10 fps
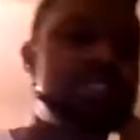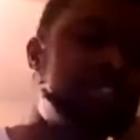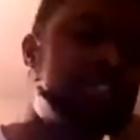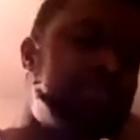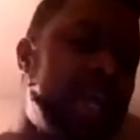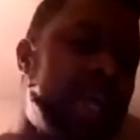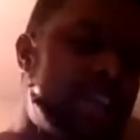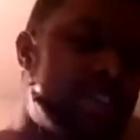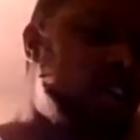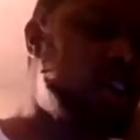they
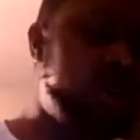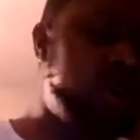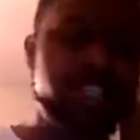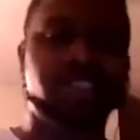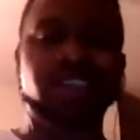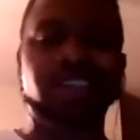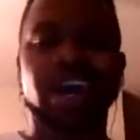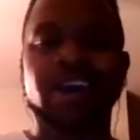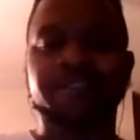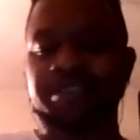got the whole Eastern
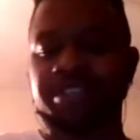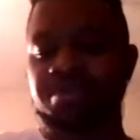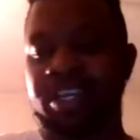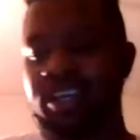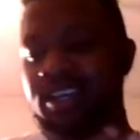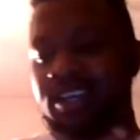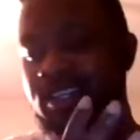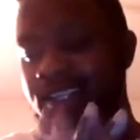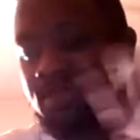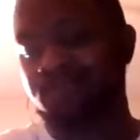Conference, man,
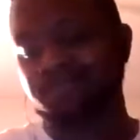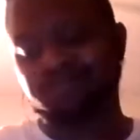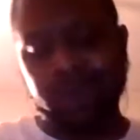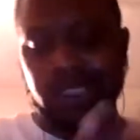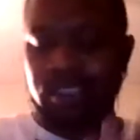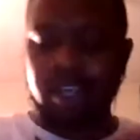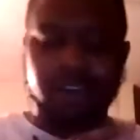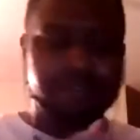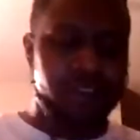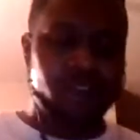up
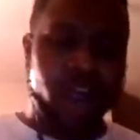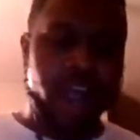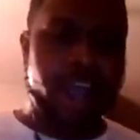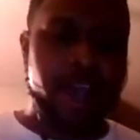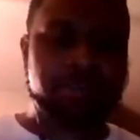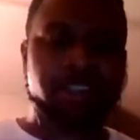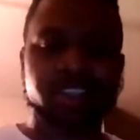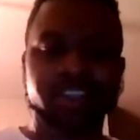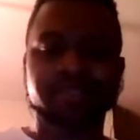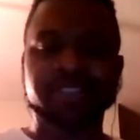for grabs.
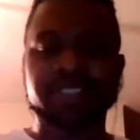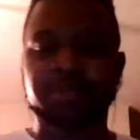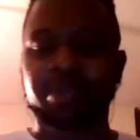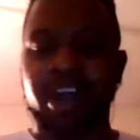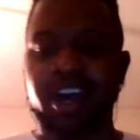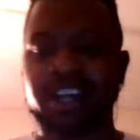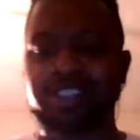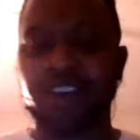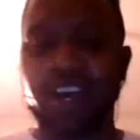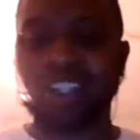Cleveland, LeBron's
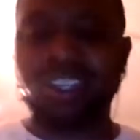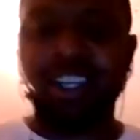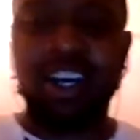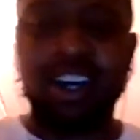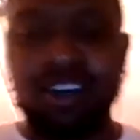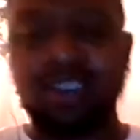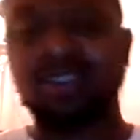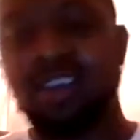finally gone.